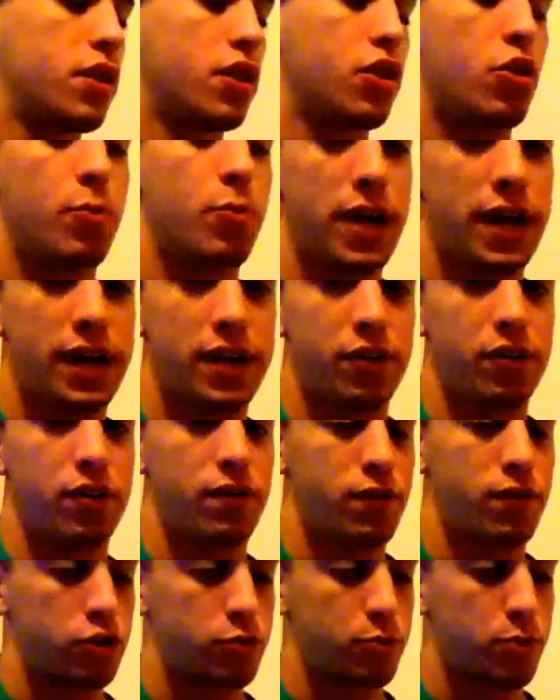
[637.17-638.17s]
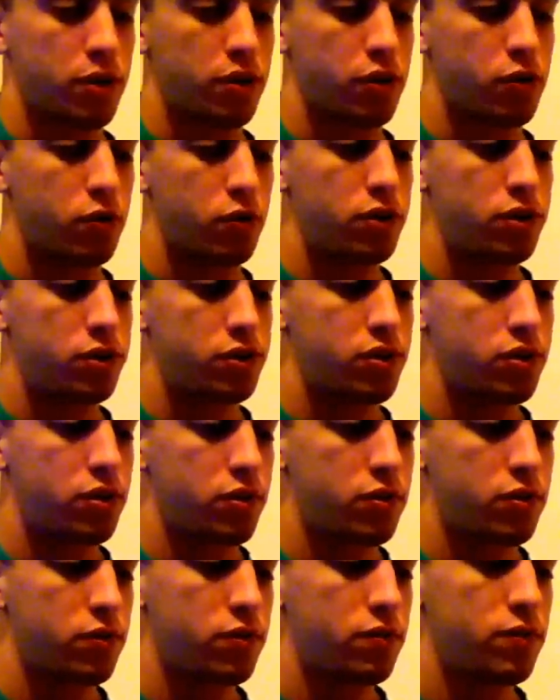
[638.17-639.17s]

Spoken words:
And go back and do the first part of the chorus.